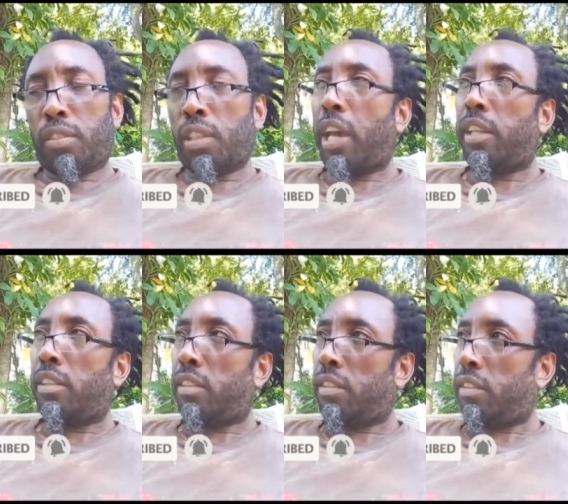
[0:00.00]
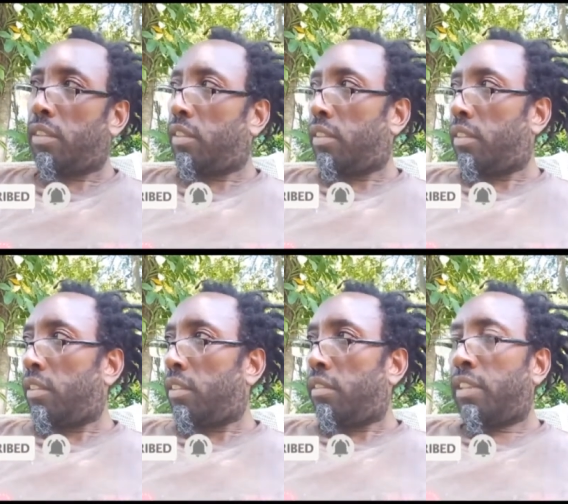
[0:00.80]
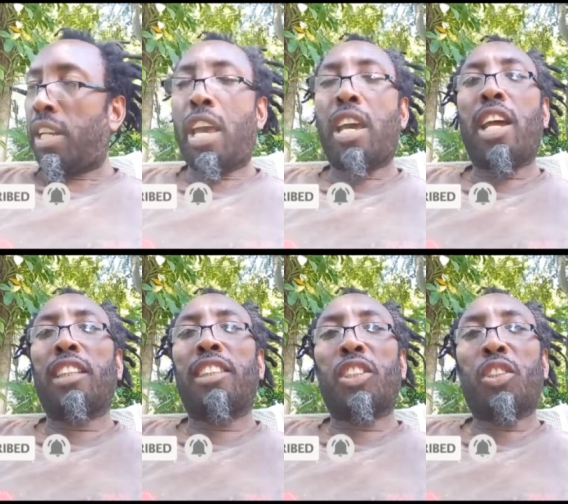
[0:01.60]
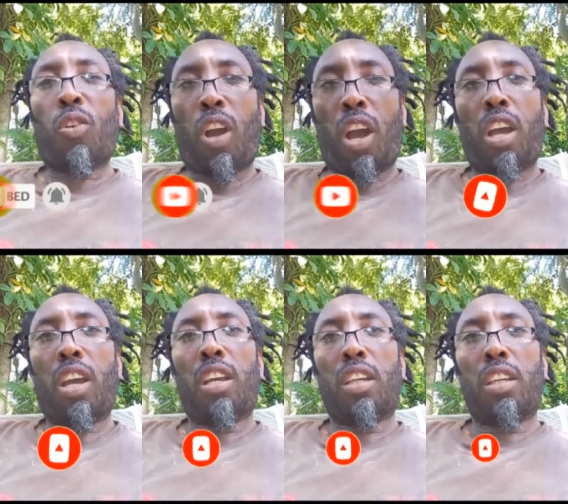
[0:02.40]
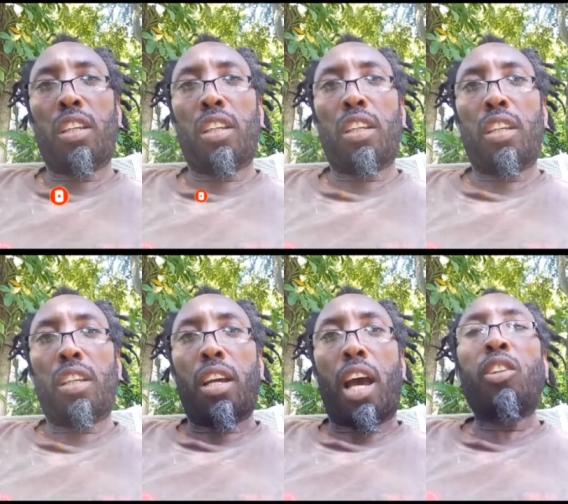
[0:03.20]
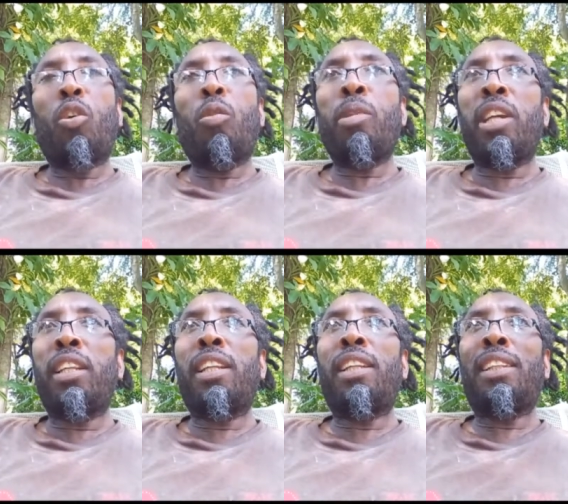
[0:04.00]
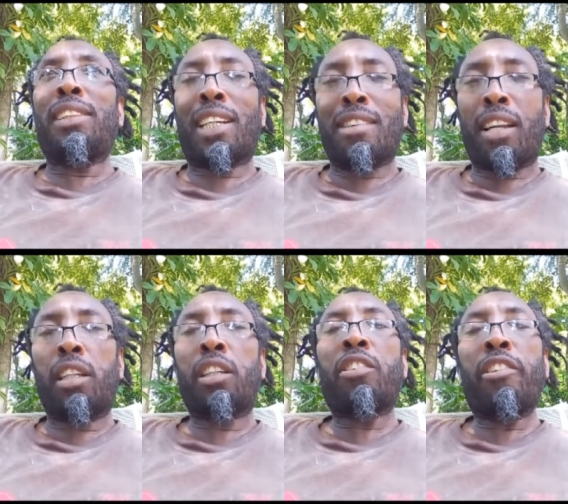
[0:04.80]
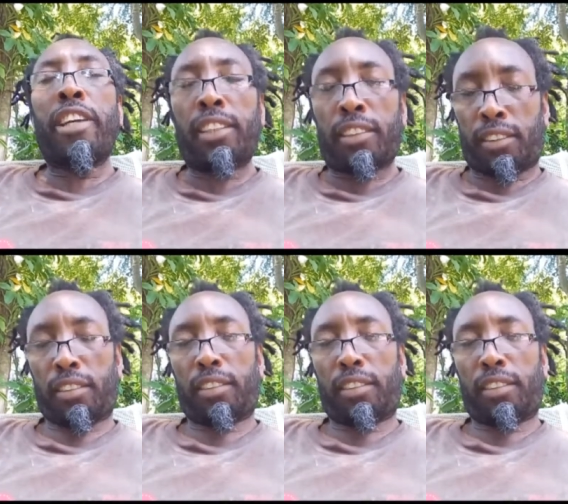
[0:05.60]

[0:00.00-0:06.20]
Sight. When ionize say sugar, I don't mean the literally grains.